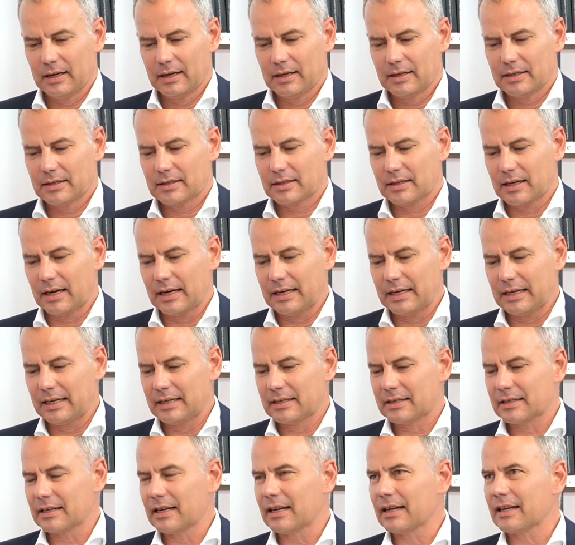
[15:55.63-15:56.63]

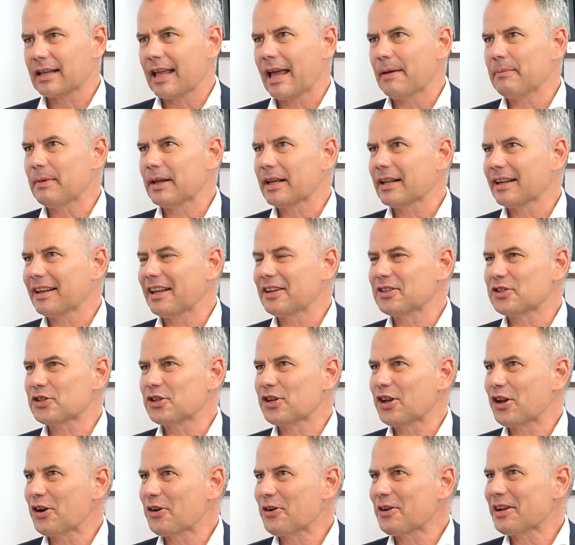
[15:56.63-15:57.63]
studied uh, chemical
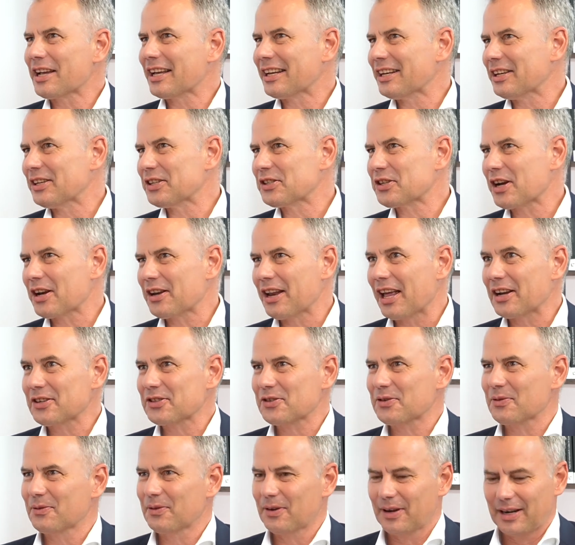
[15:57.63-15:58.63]
engineering and
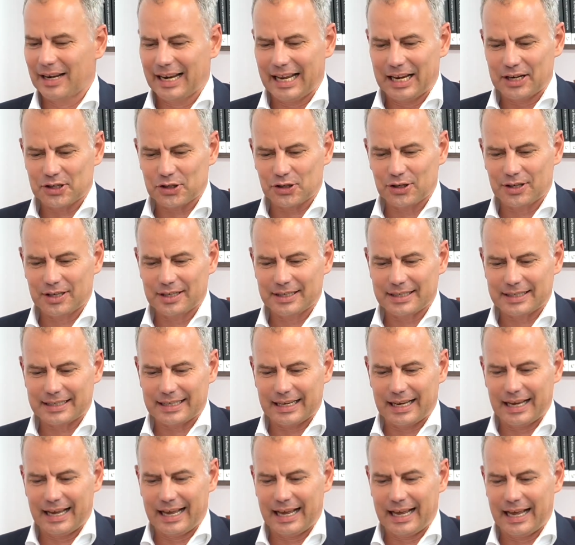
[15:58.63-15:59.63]
international relations
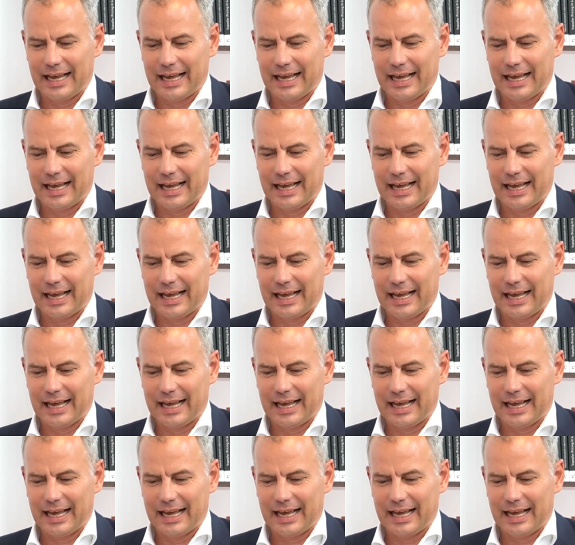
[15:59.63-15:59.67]
uh,